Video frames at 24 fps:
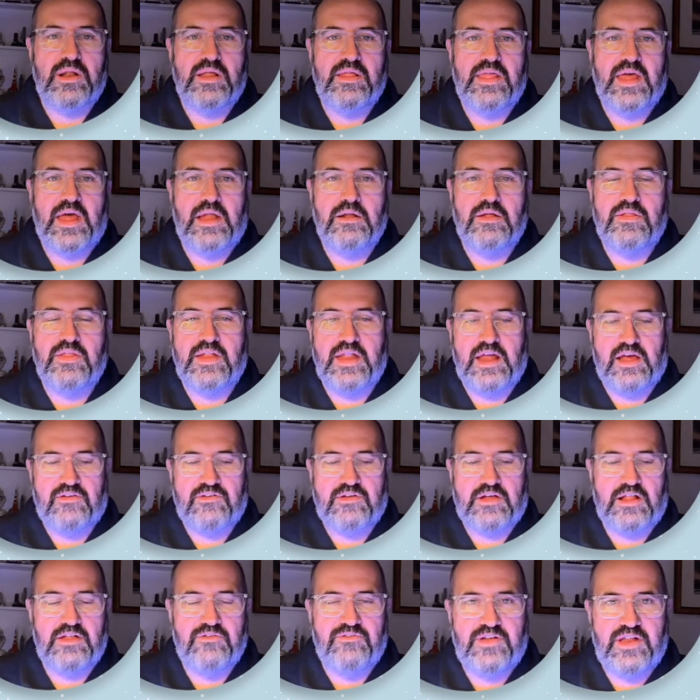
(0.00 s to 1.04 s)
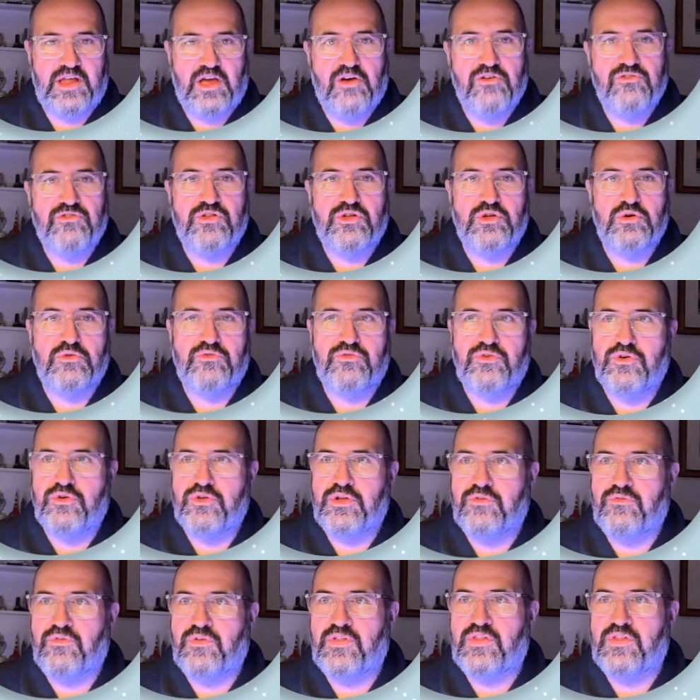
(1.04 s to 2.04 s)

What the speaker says: then, in the next couple of videos, to do a few different